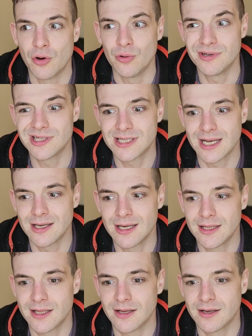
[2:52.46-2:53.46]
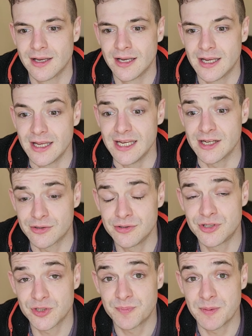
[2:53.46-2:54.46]
Understanding that it
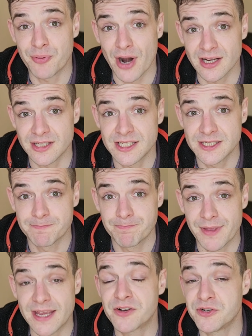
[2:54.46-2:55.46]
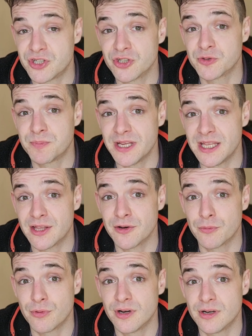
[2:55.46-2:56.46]
could just be practice, it could just be
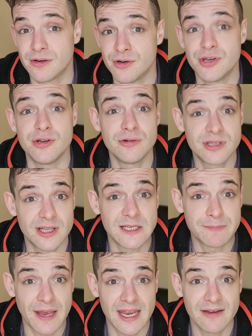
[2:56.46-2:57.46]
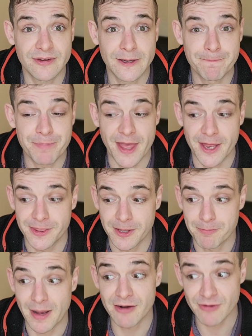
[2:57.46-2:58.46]
that we're new to this behaviour and
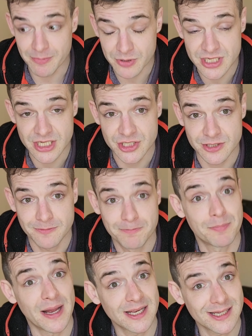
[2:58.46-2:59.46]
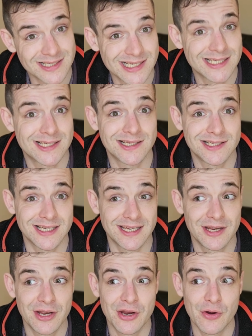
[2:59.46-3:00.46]
that by repetition, by
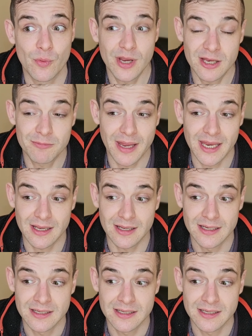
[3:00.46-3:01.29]
consistency, we can make